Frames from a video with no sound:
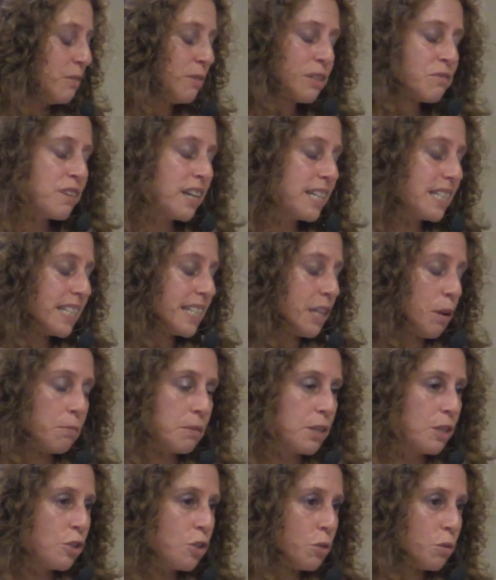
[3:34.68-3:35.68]
even if I had
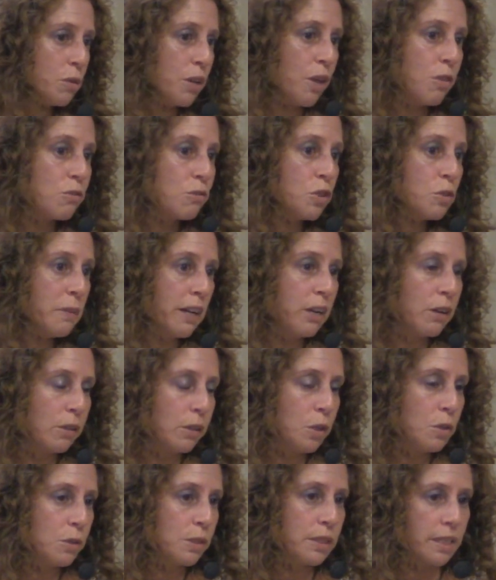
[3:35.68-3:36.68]
stepped into another room and
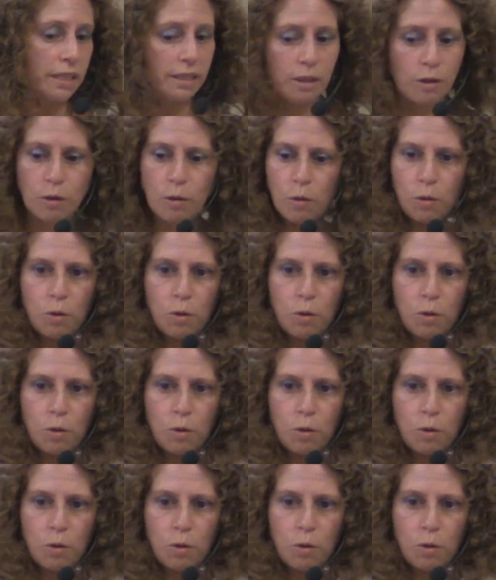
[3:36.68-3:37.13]
closed it,